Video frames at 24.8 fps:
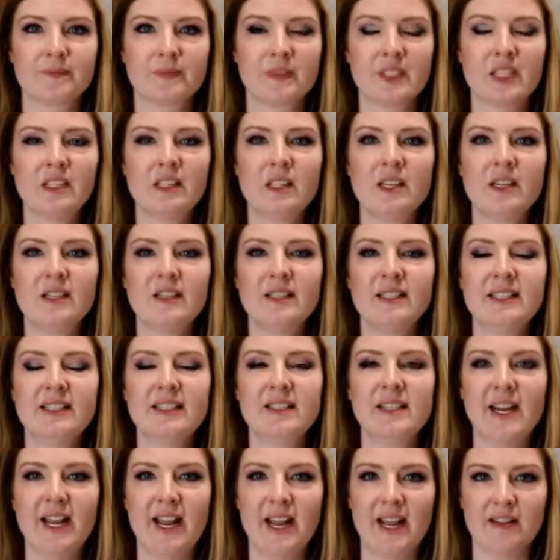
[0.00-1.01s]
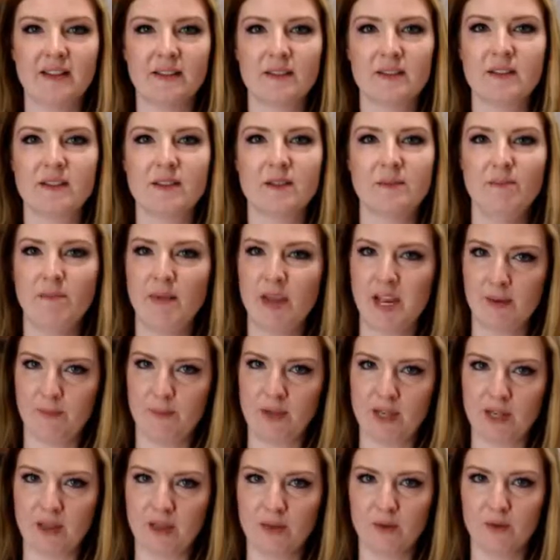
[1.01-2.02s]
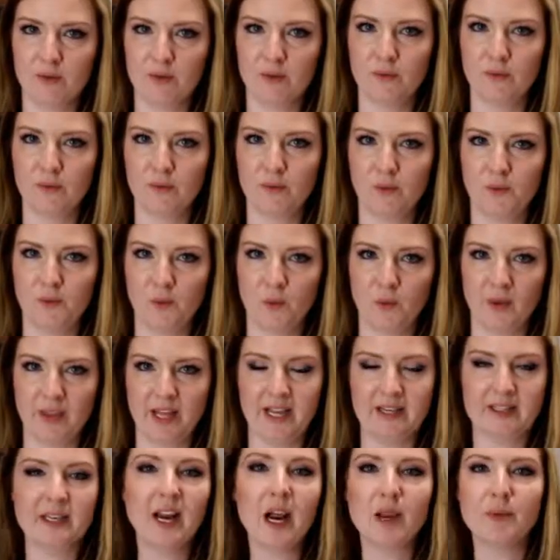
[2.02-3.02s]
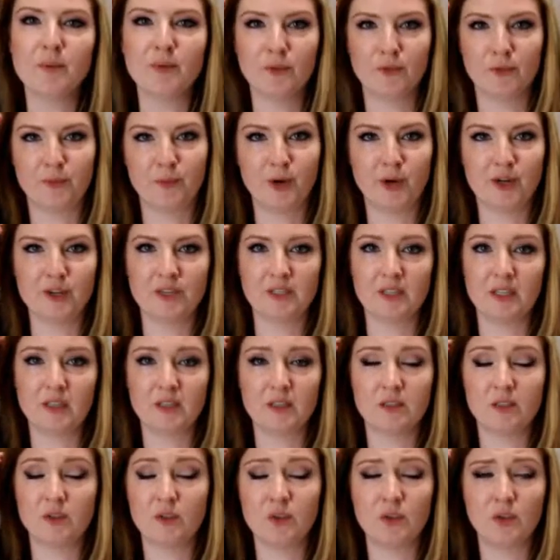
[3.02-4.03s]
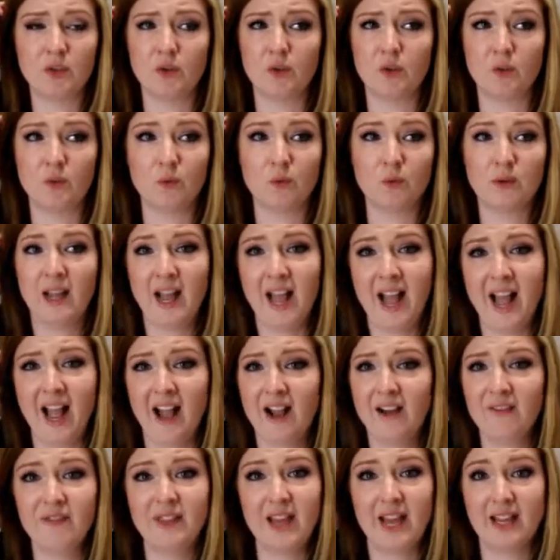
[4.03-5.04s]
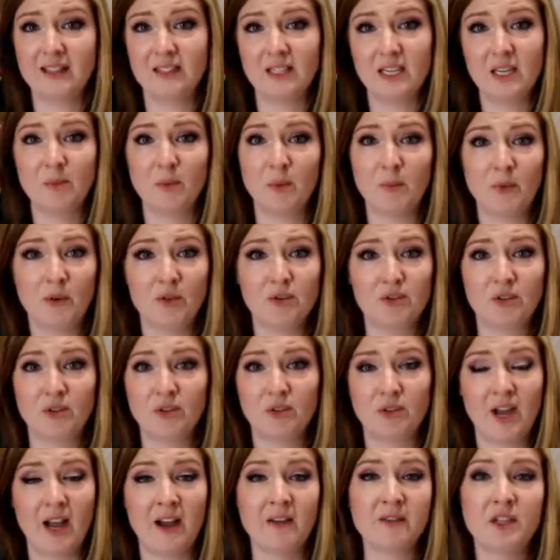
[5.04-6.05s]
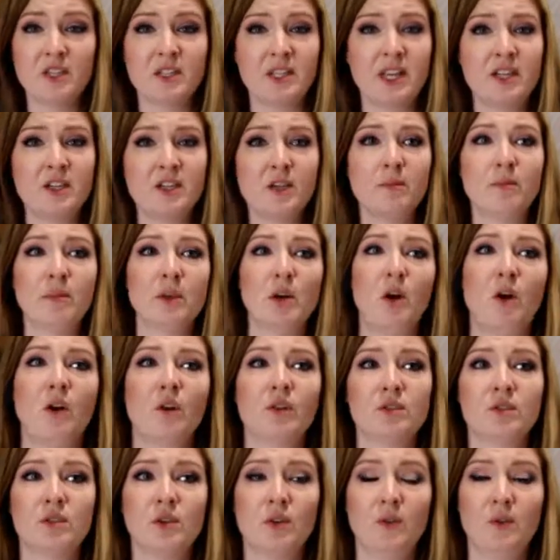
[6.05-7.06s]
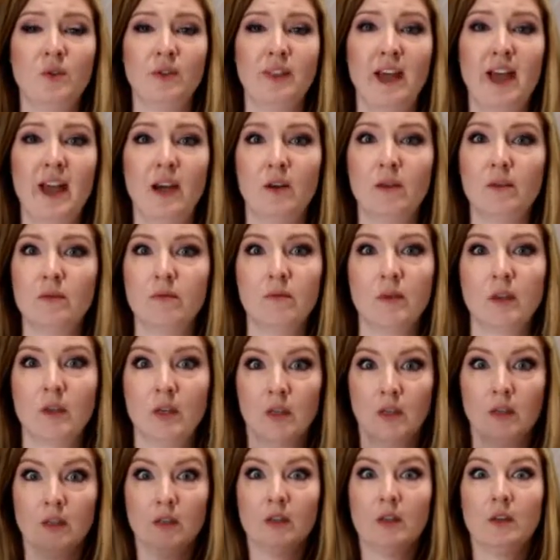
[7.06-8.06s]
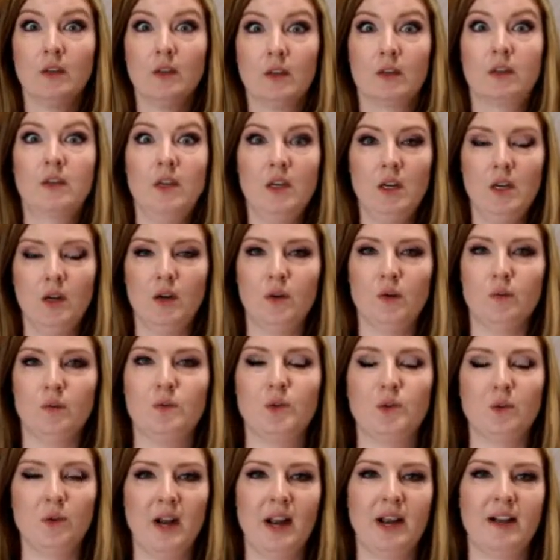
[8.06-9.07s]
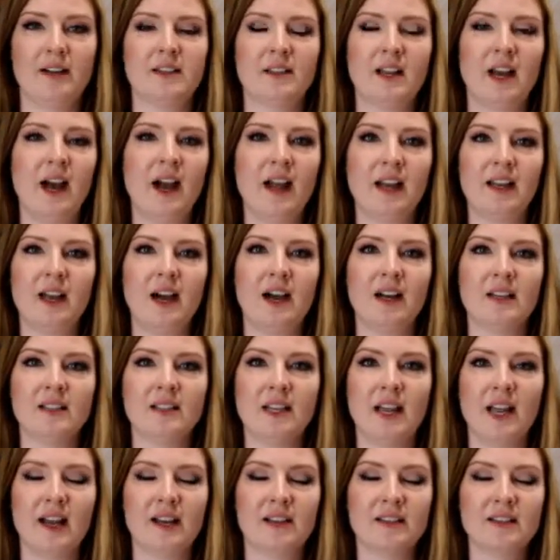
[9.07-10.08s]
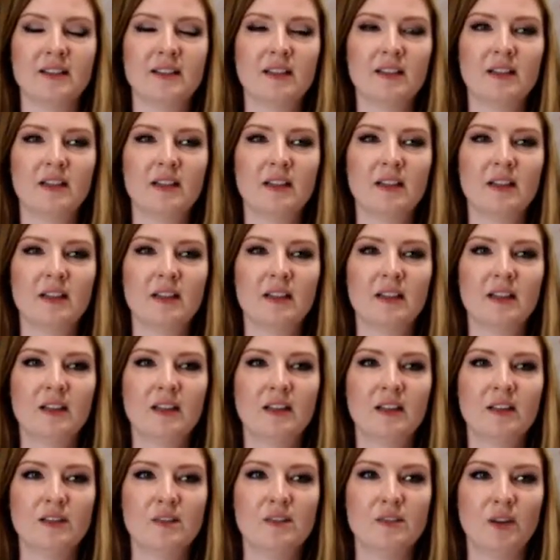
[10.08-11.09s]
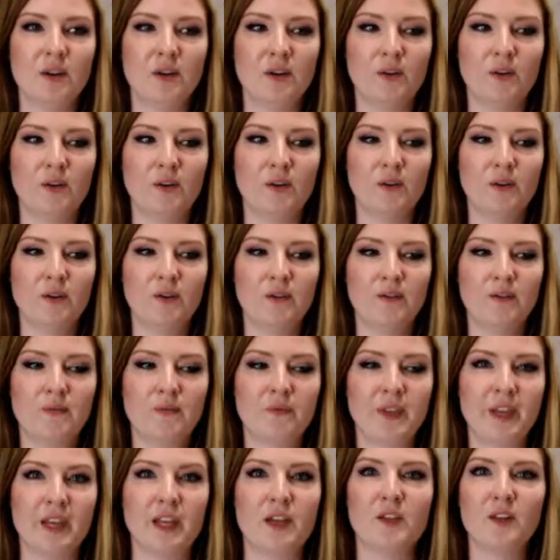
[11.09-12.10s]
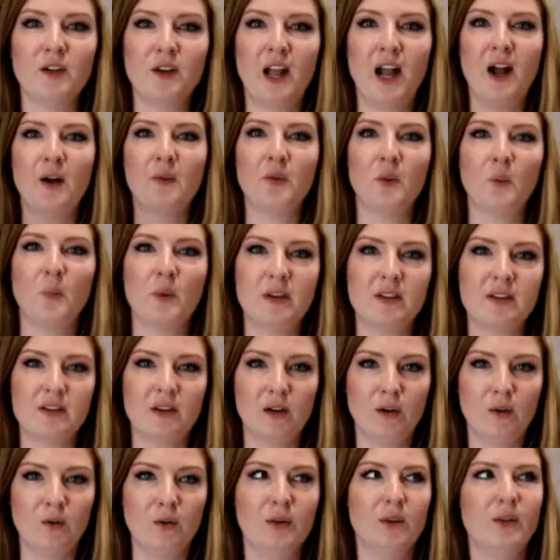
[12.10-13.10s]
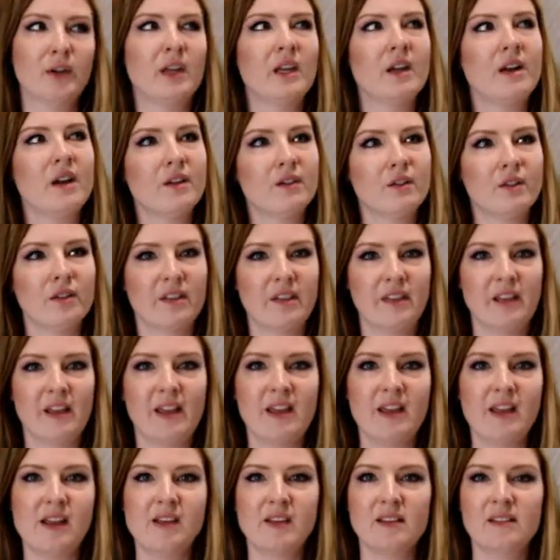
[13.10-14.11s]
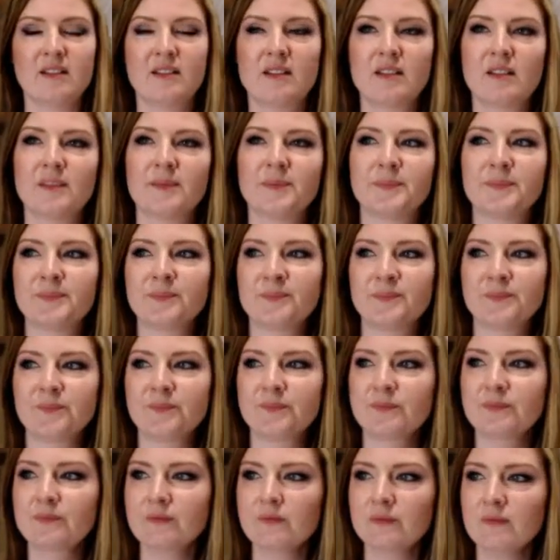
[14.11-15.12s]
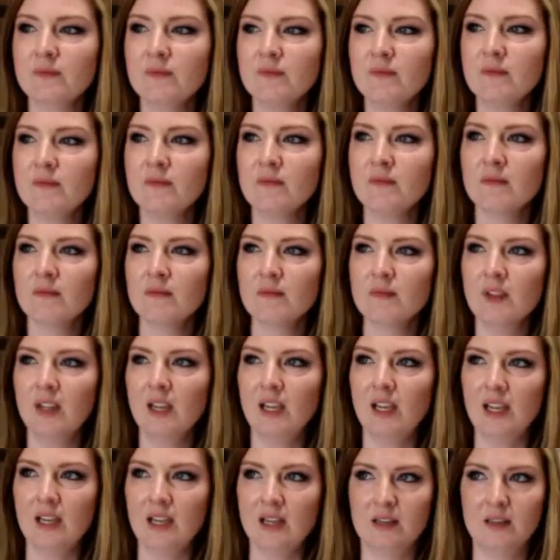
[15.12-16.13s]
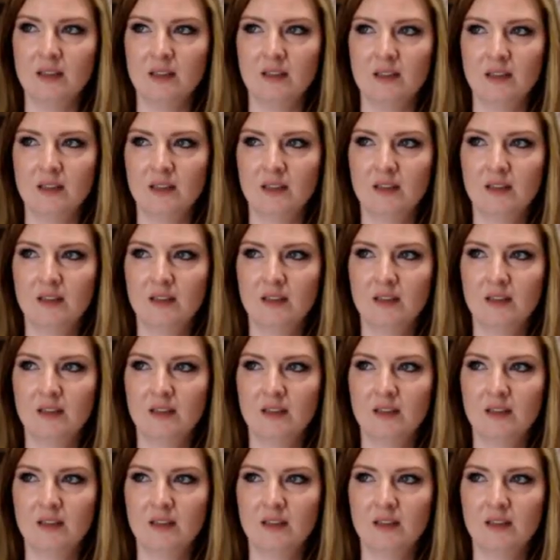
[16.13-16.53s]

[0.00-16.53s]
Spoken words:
a little intense, maybe, for that type of person to have that deep emotional conversation, but also that, direct eye contact. So they can look out the window and look at other things. And